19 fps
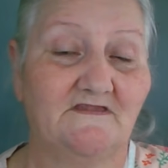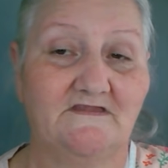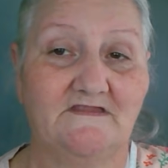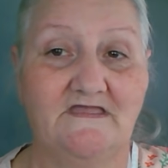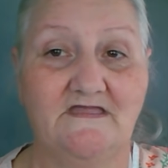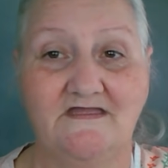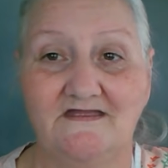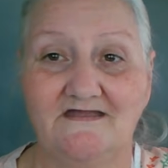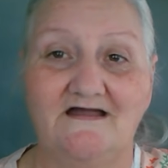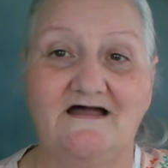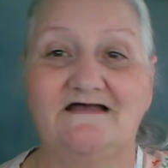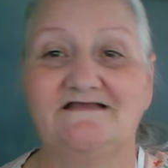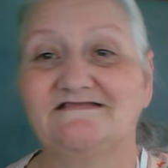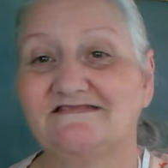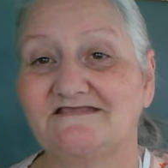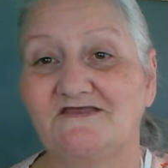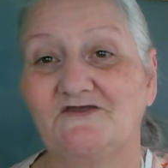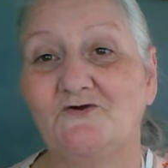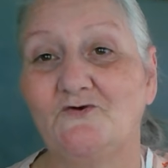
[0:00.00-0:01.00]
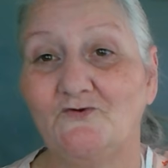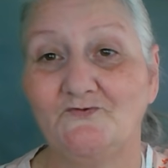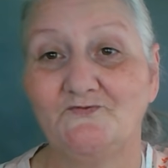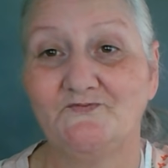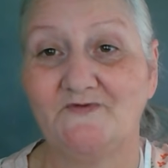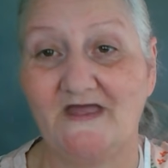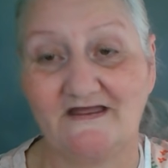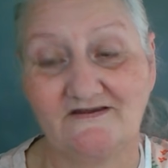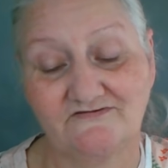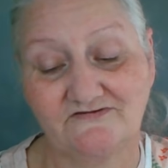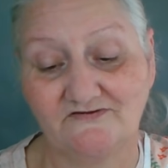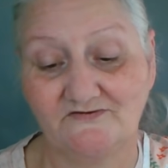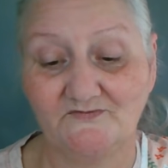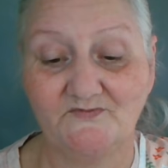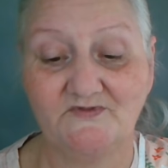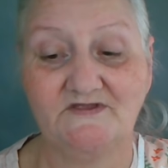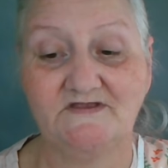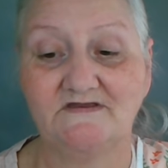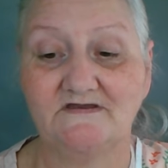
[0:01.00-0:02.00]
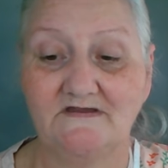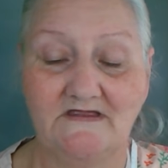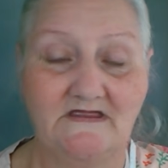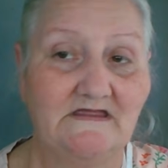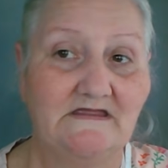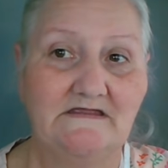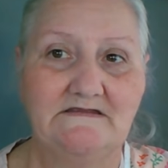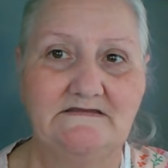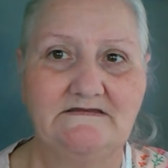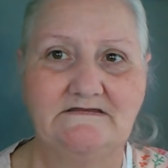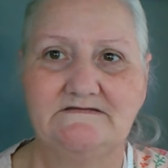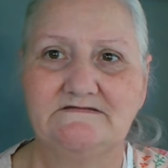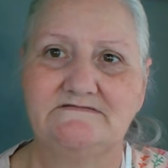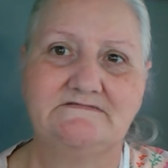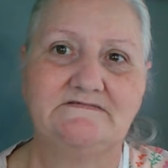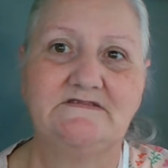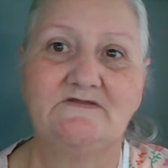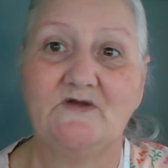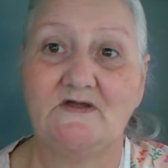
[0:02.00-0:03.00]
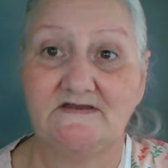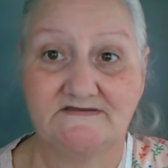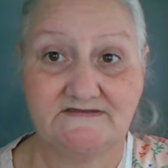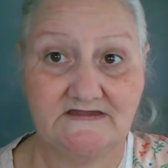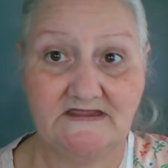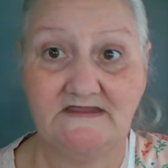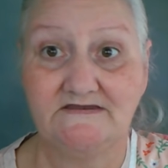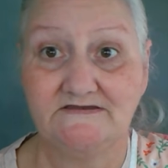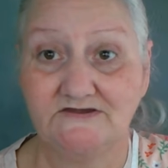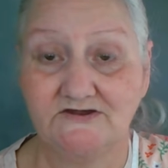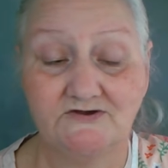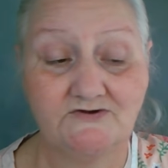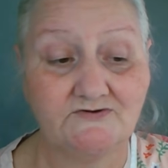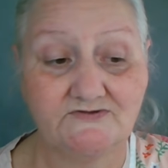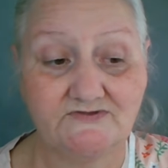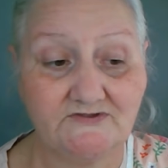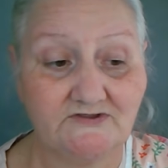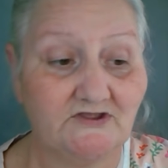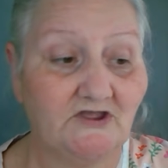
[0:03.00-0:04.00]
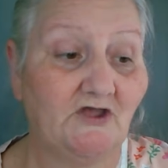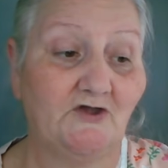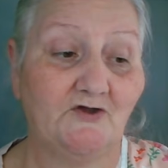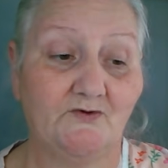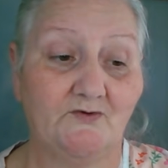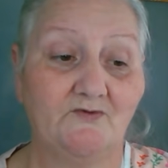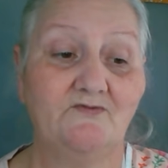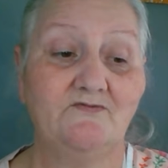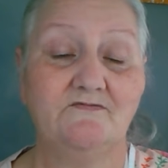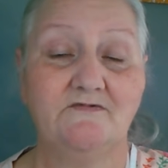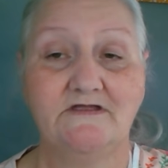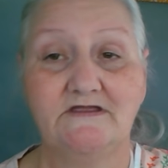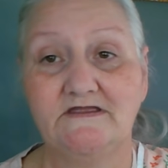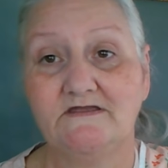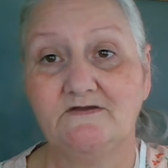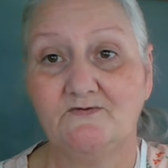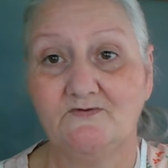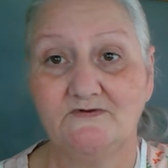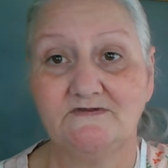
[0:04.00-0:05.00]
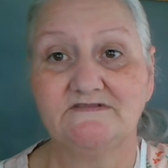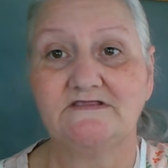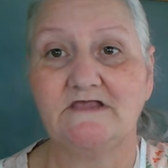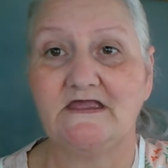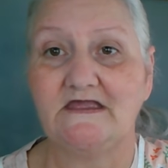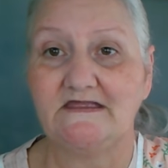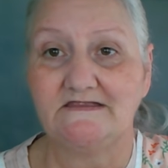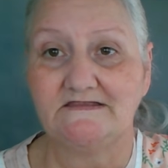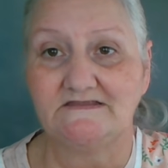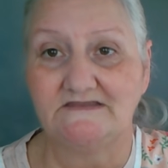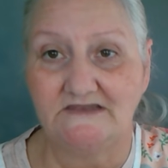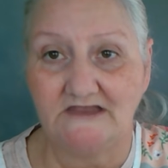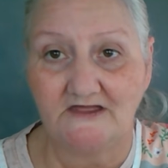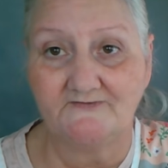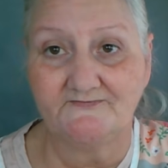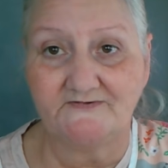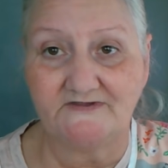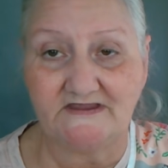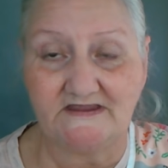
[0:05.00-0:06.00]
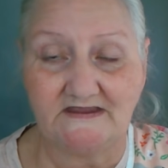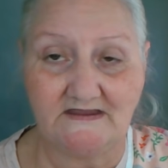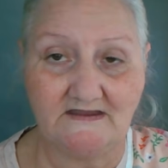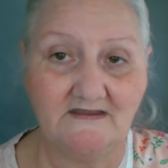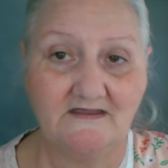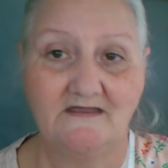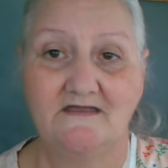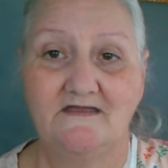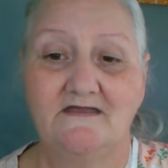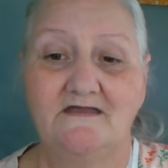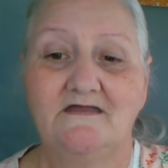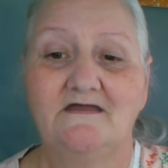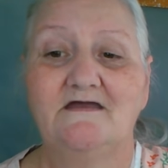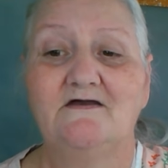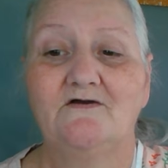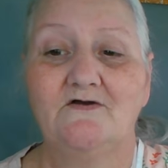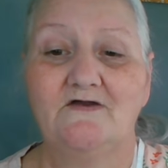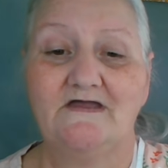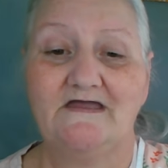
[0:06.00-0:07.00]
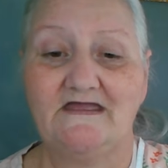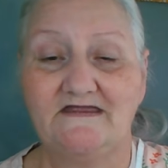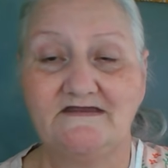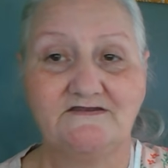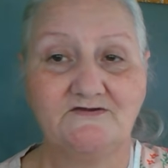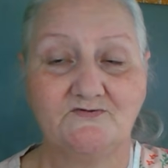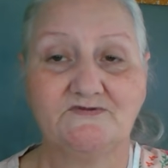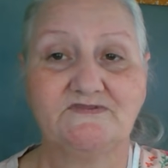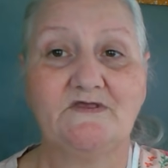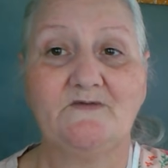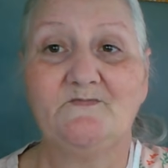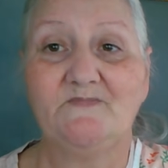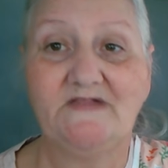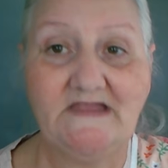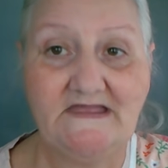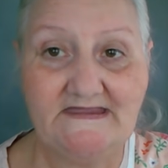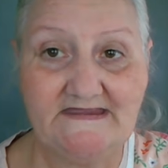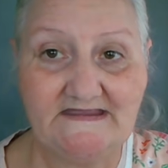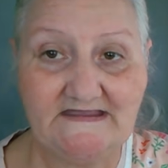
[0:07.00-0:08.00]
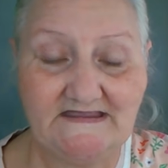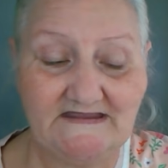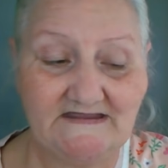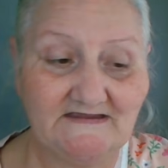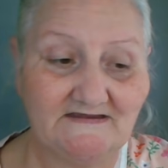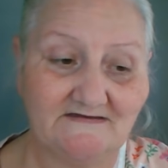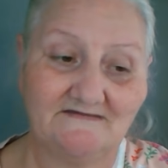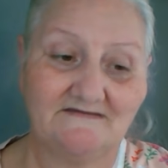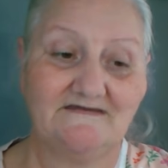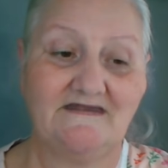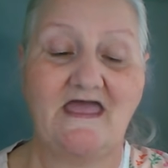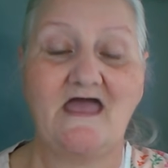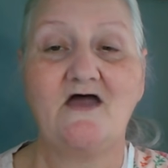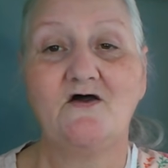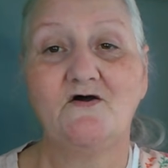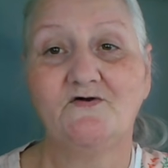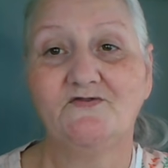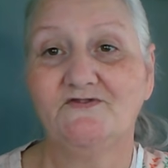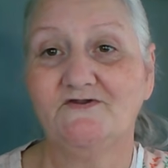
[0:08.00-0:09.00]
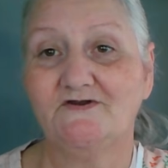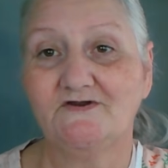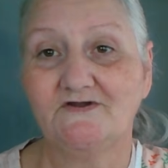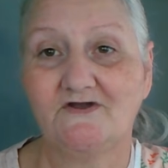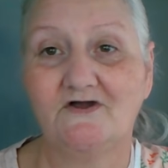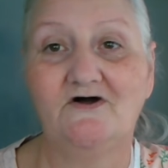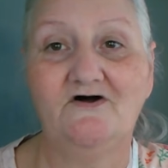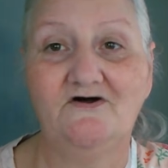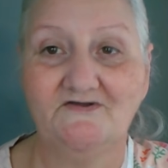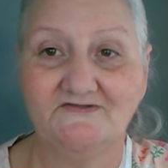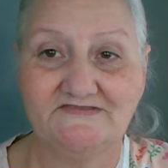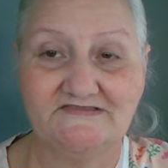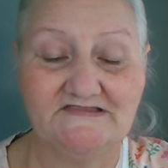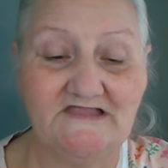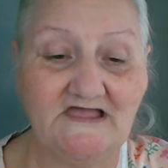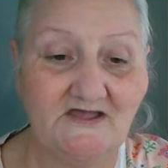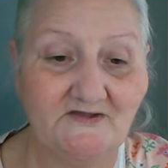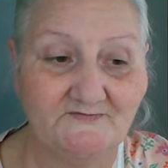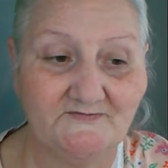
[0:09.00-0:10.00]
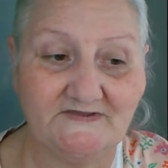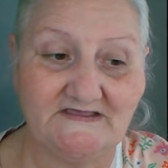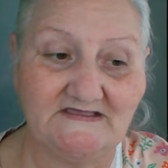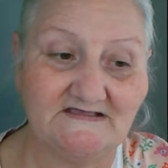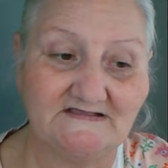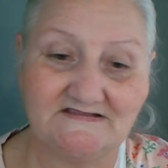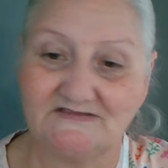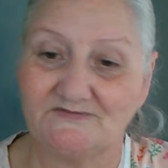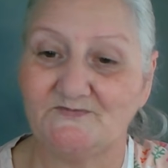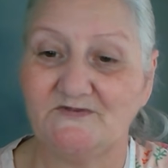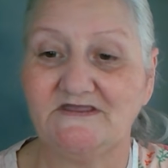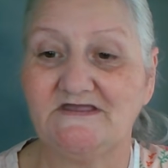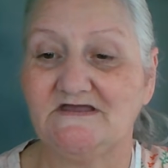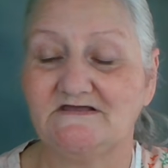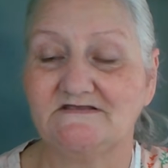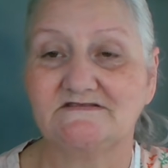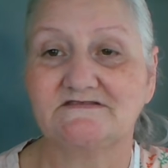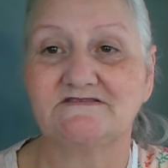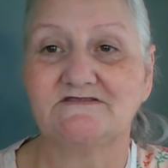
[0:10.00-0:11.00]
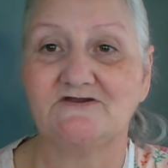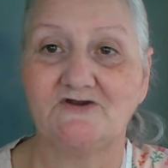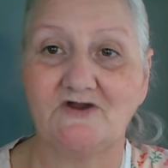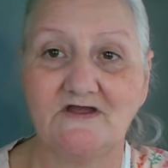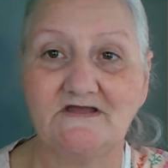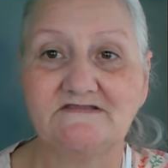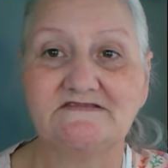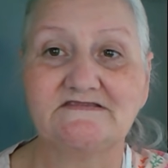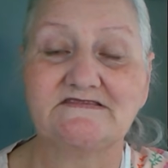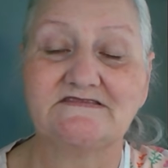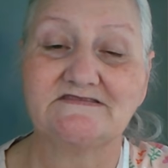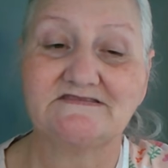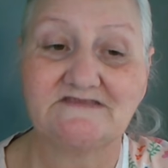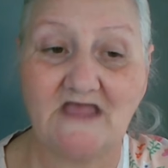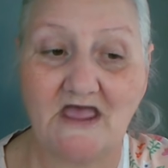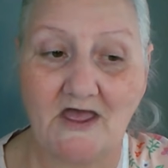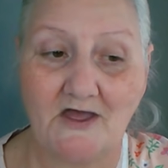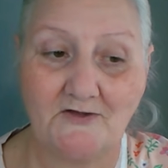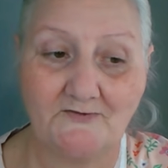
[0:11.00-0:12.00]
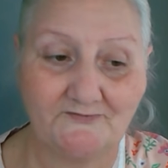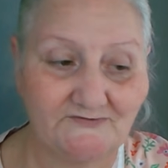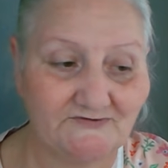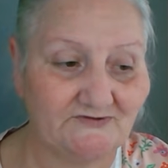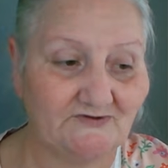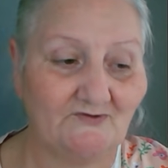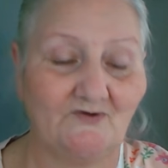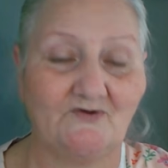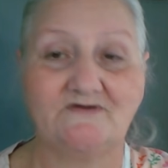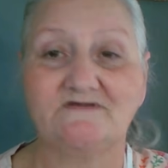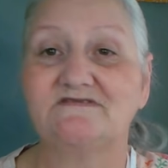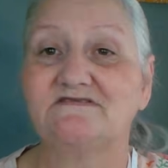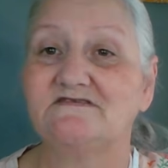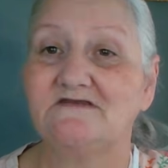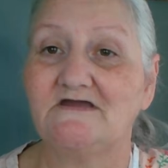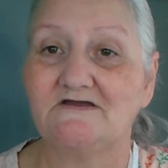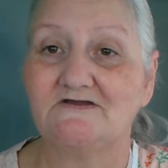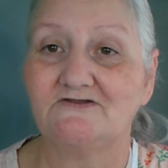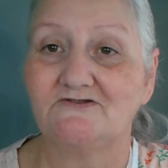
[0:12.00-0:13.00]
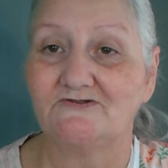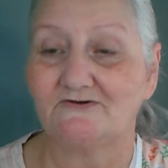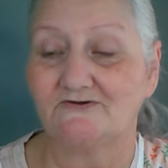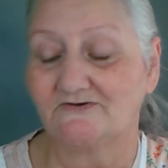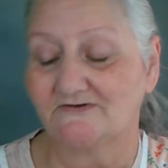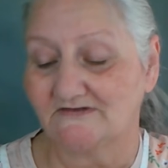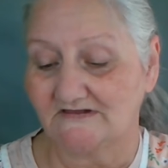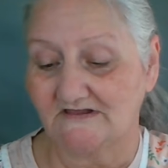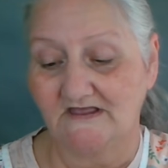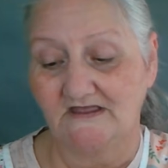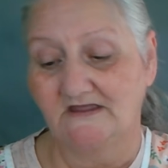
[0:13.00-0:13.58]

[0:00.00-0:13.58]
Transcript: I say old-fashioned, but look, 10 years ago, it was a lovey, and it was a blanket. Now they're called loveys because they're unstuffed or snugglers.